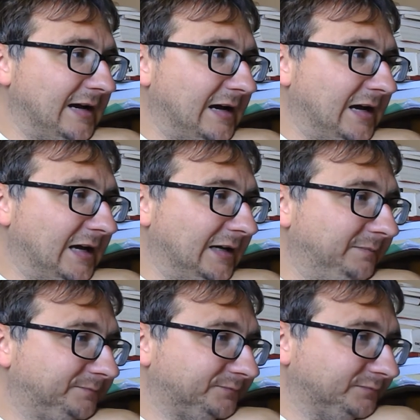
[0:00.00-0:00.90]

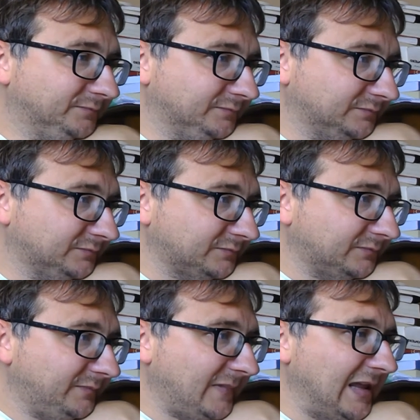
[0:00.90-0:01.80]
And
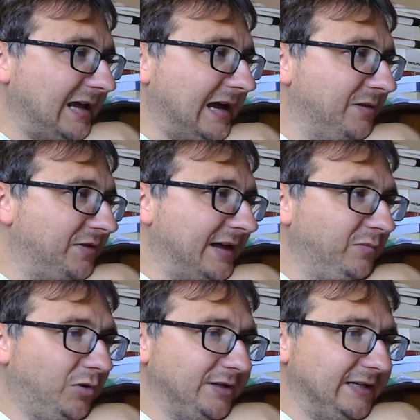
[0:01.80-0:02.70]
then
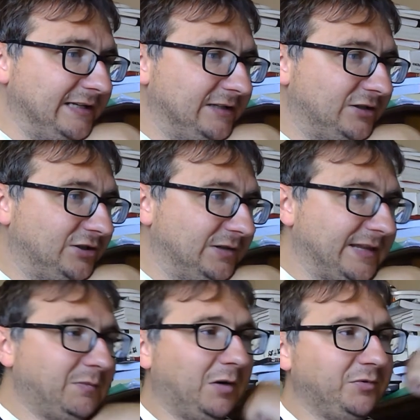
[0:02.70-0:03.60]
what you need to do,
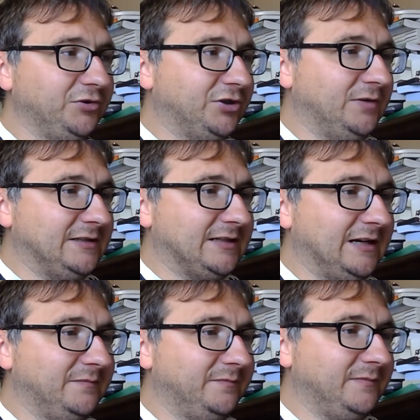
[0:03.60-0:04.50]
then what we'll do is
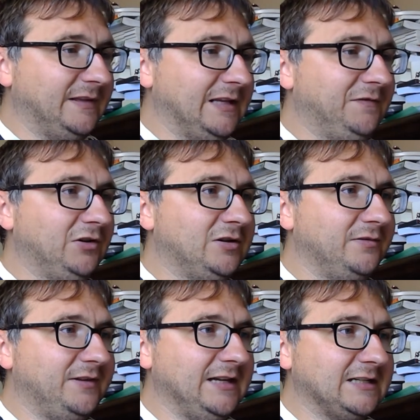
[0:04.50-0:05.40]
that if you look at
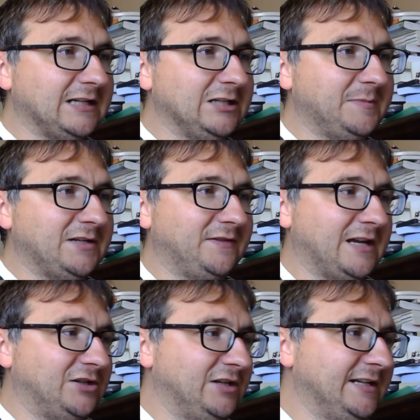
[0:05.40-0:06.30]
the exam
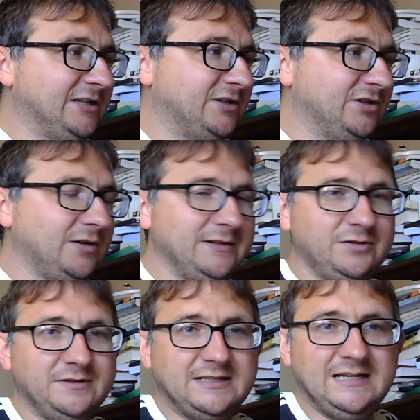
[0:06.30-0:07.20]
specification, you need to know in
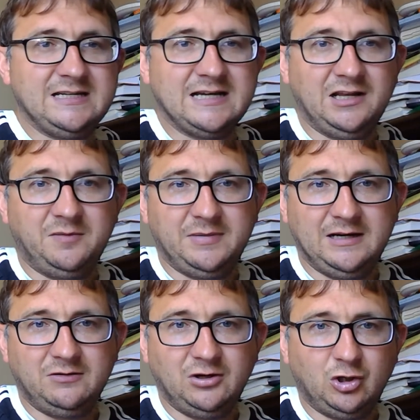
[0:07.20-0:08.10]
some detail
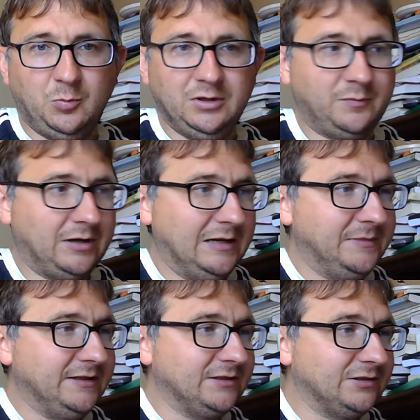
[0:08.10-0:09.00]
about a couple of Prime
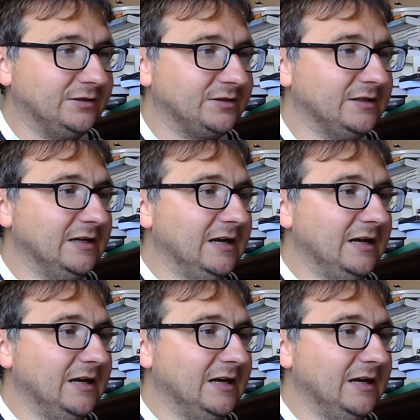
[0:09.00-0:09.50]
Ministers.